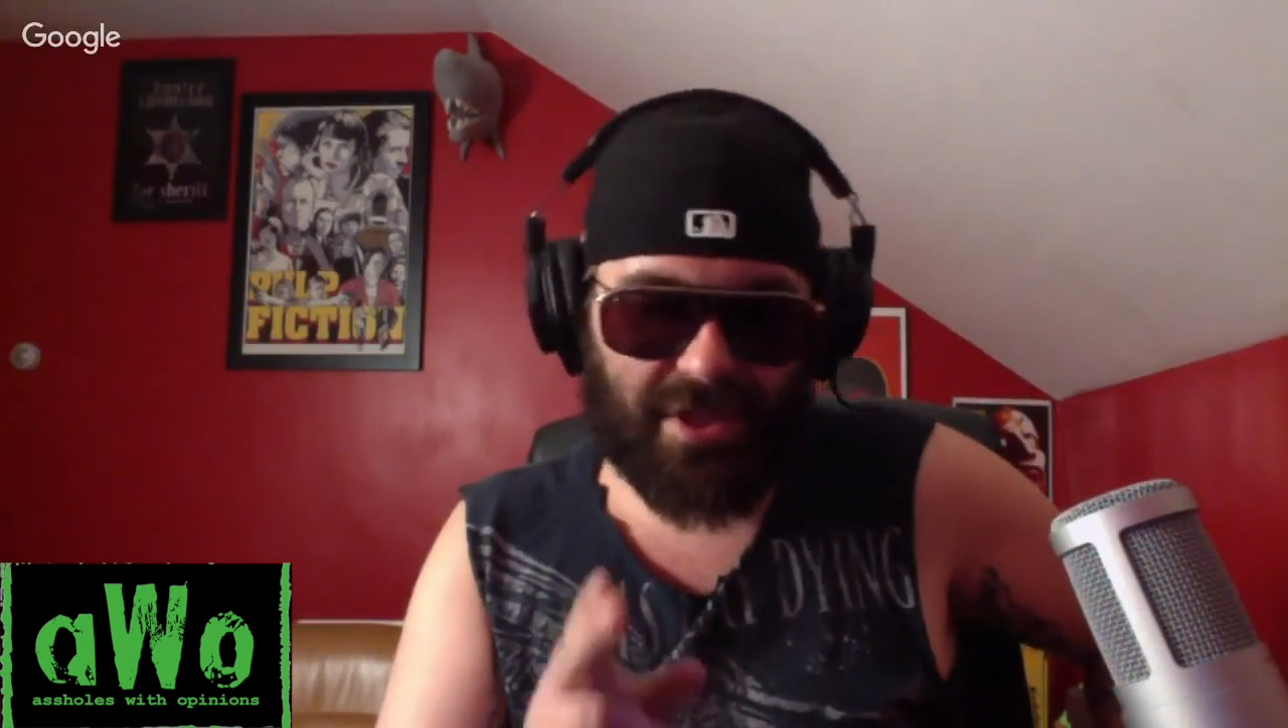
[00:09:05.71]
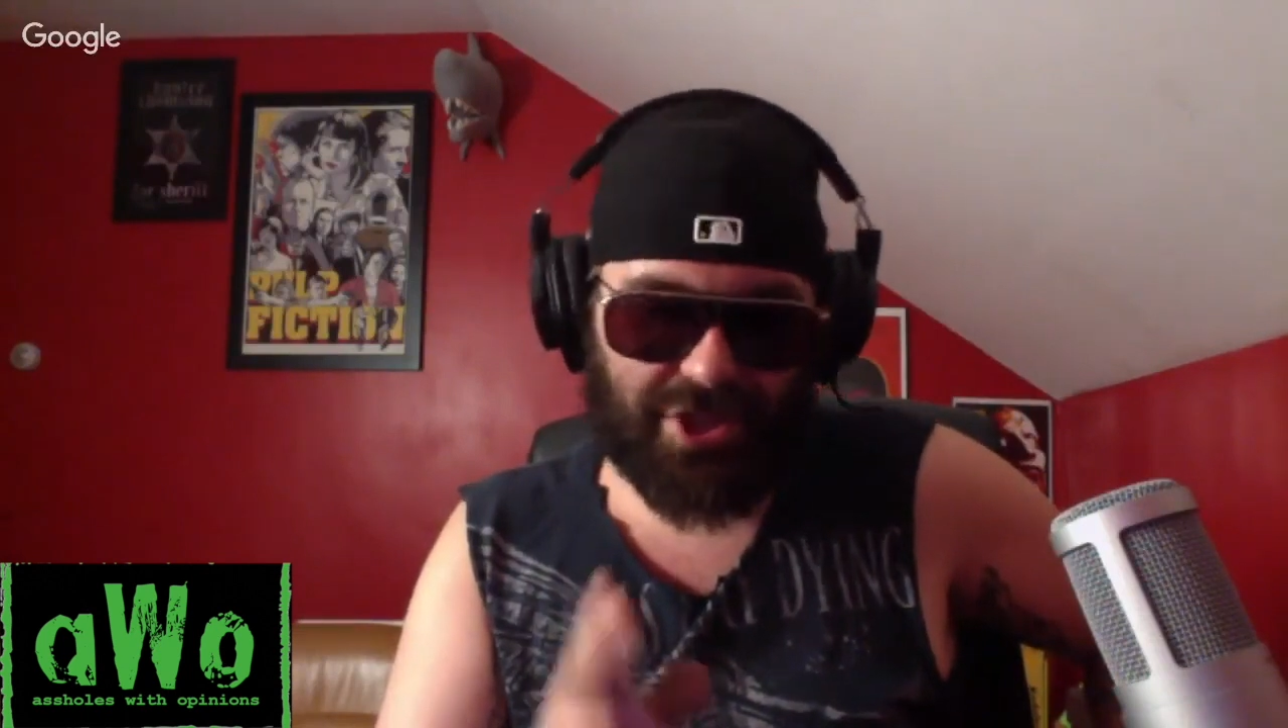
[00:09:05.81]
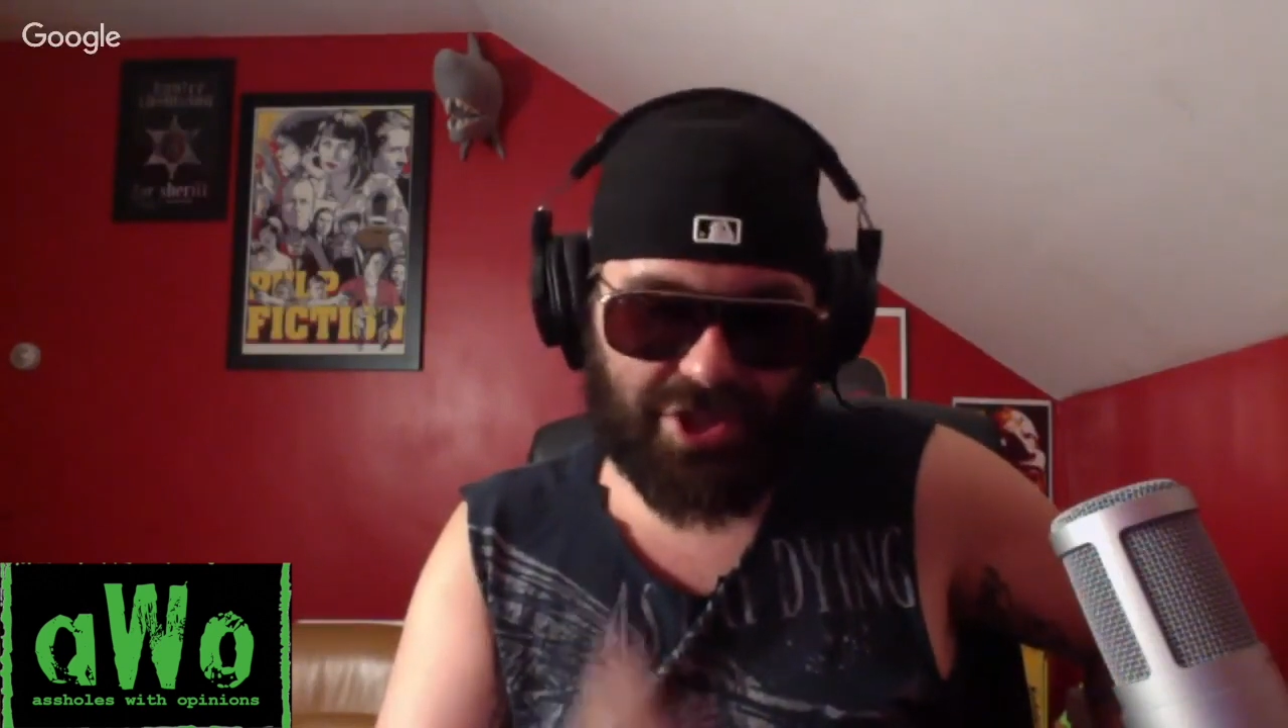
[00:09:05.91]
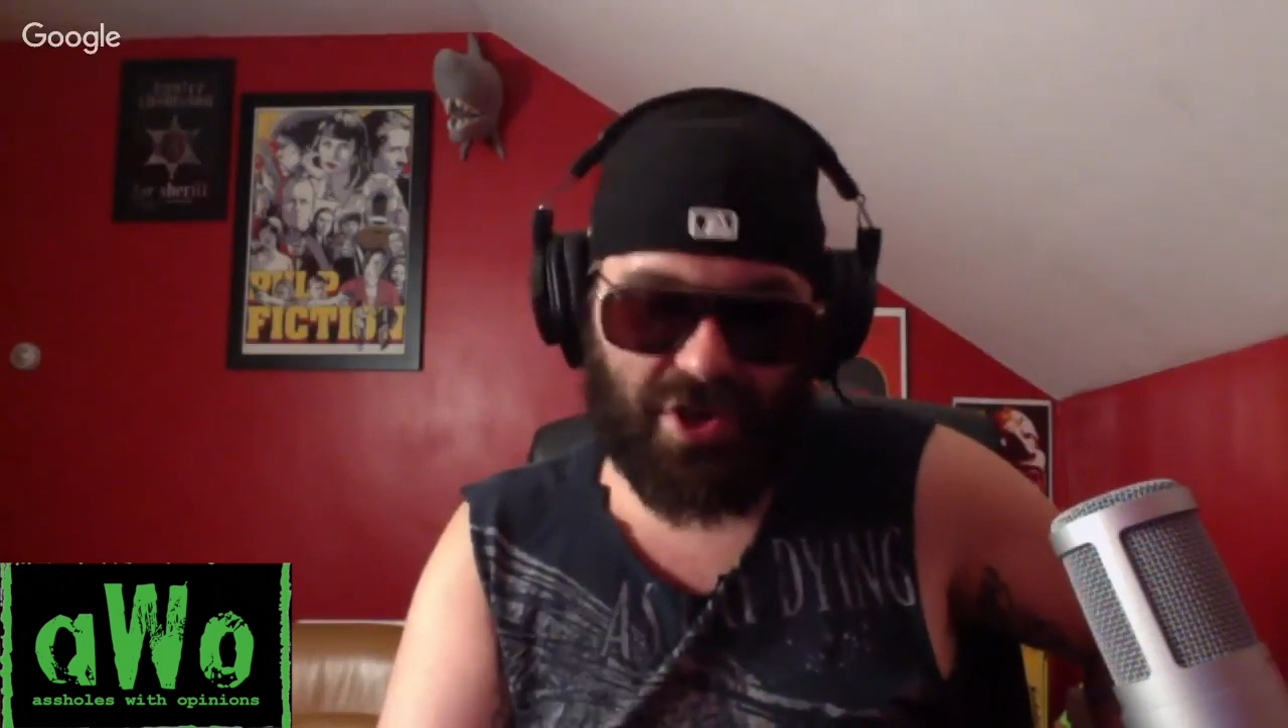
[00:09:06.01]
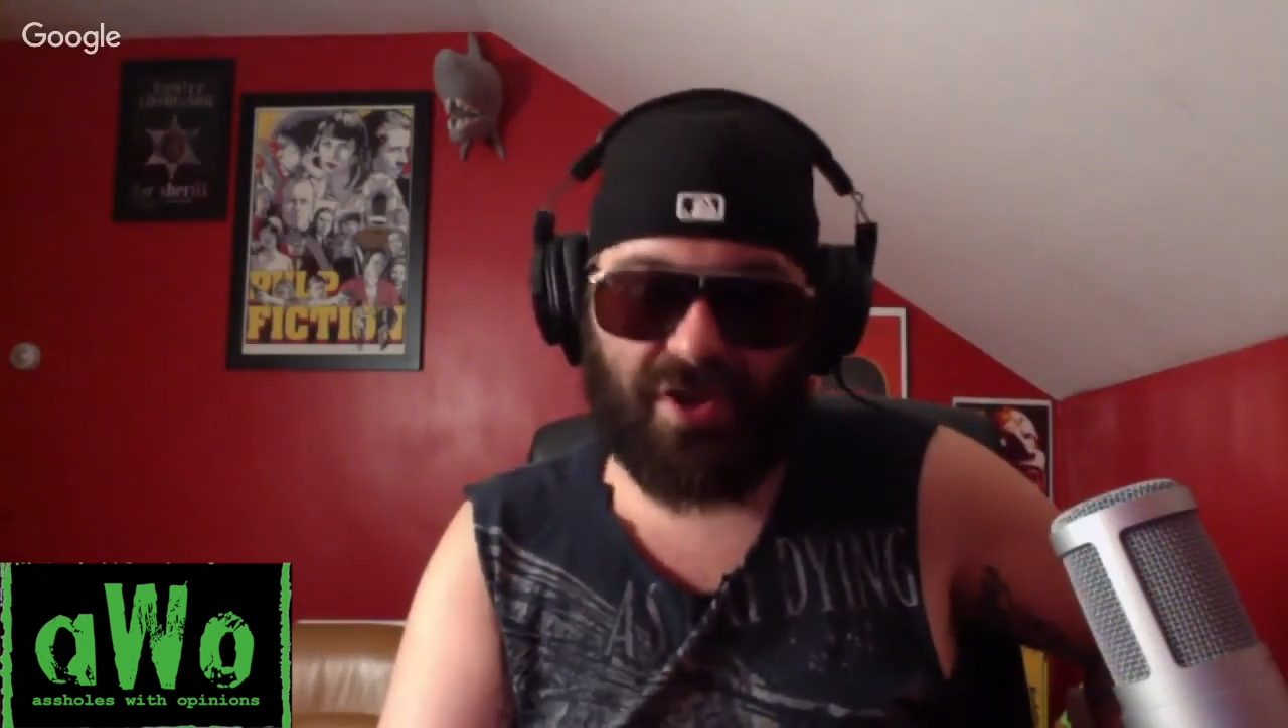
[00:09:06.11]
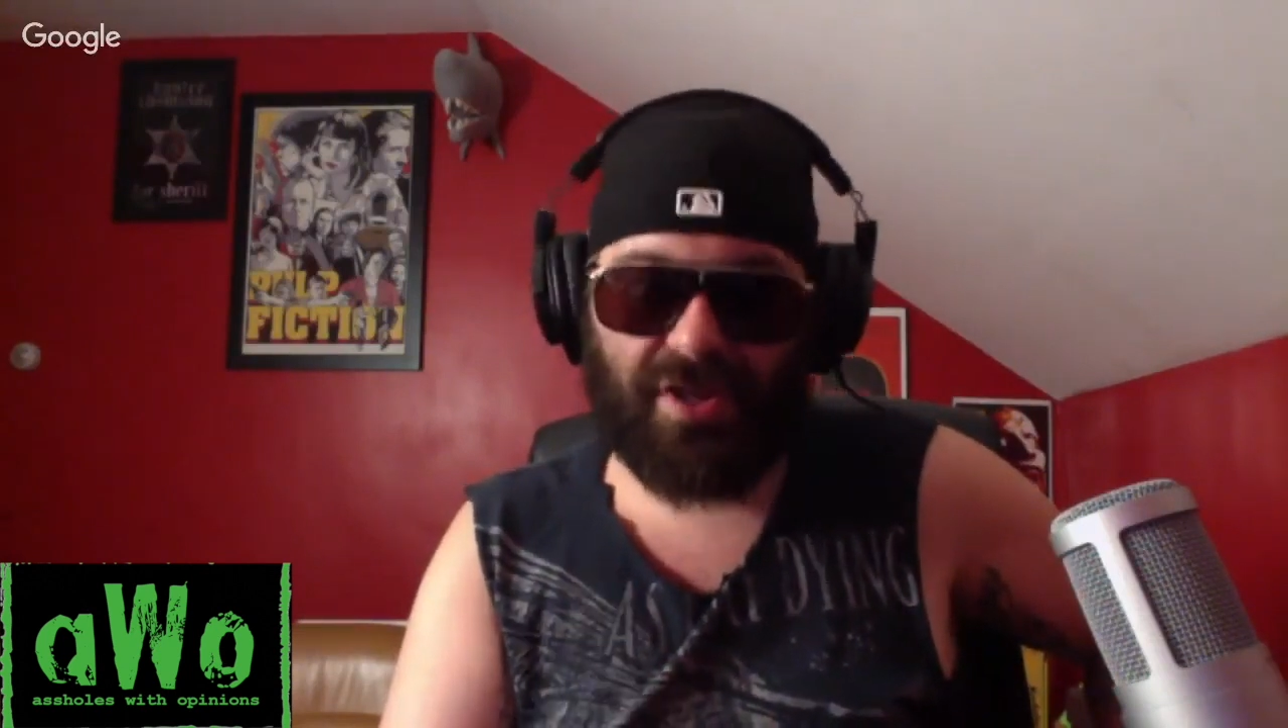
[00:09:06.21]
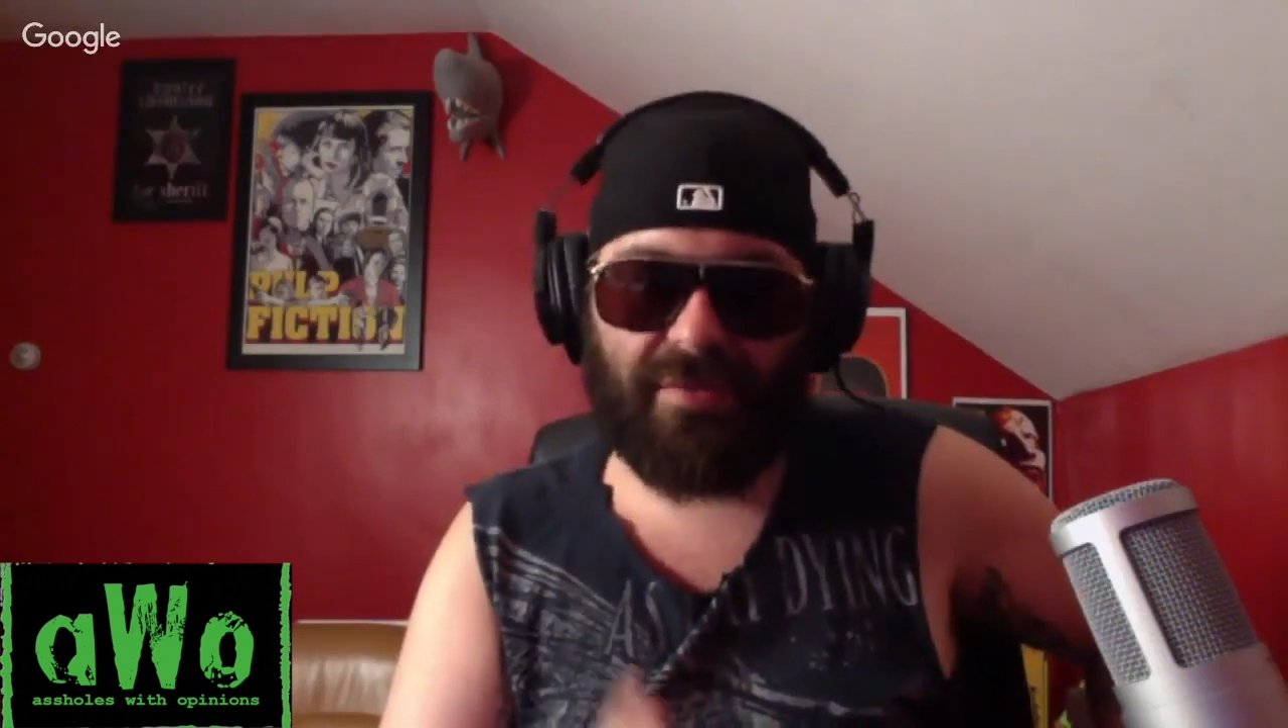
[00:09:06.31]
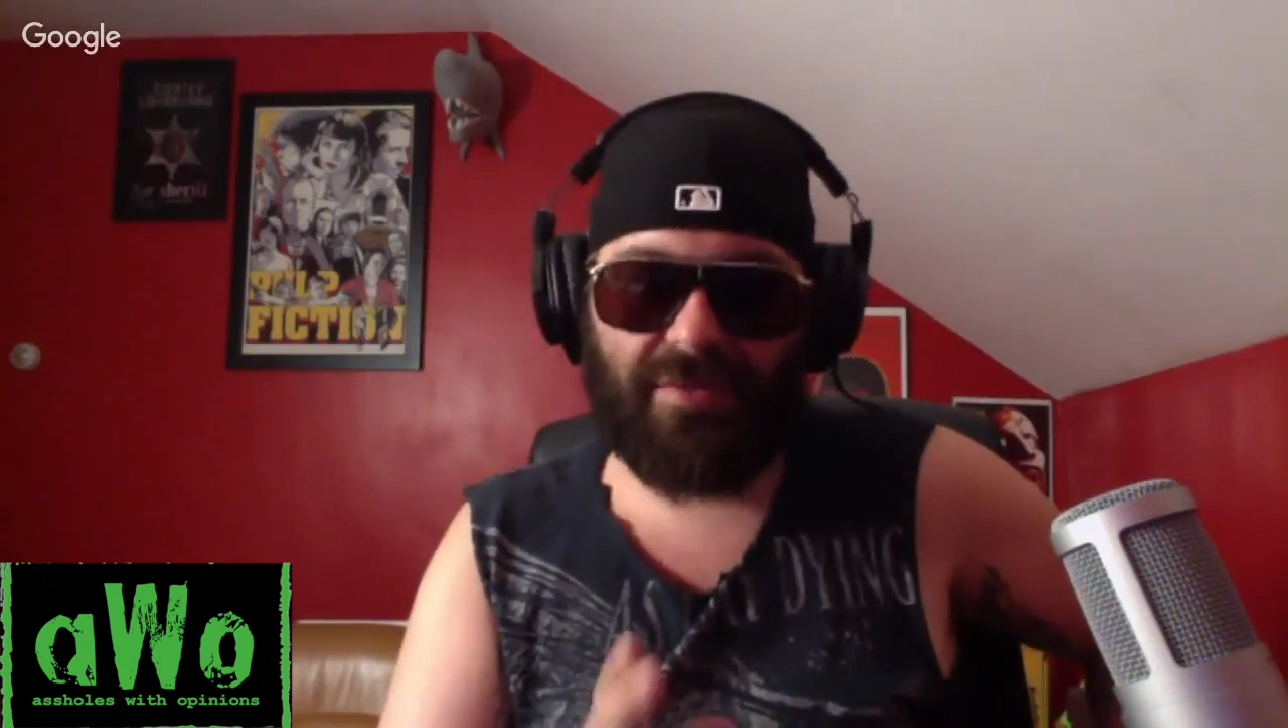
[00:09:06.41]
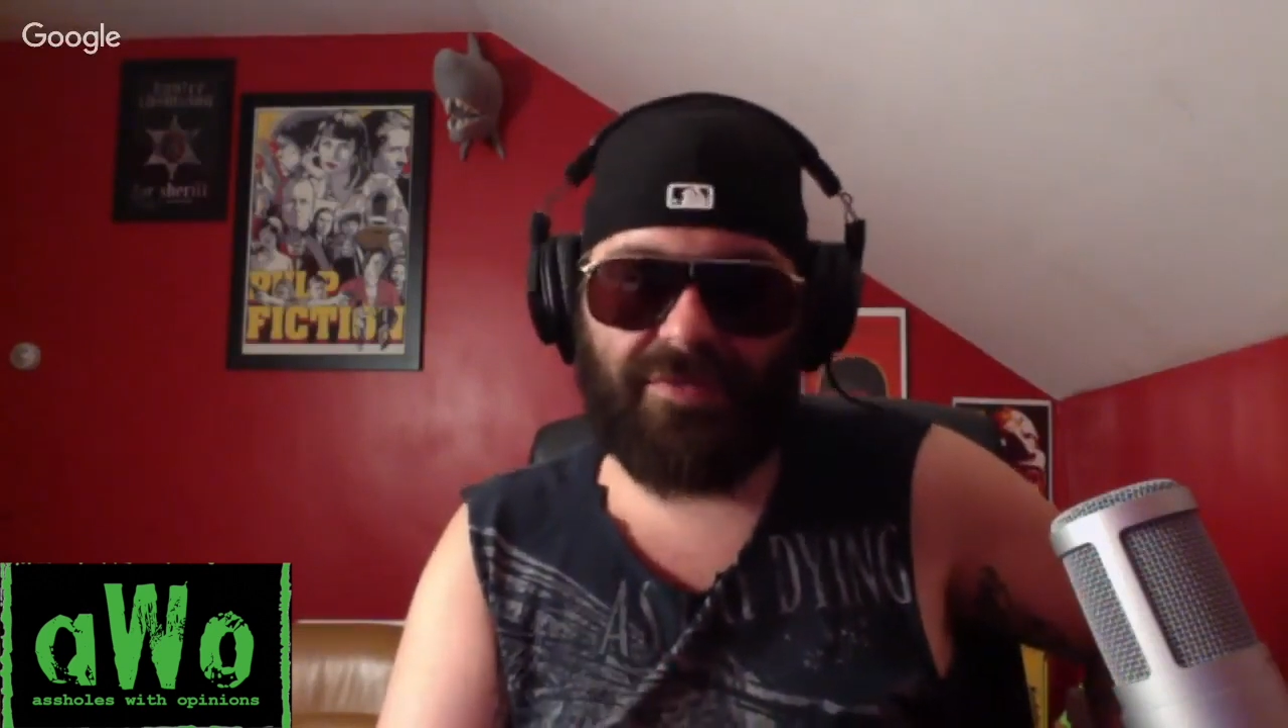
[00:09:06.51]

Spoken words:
Charlotte was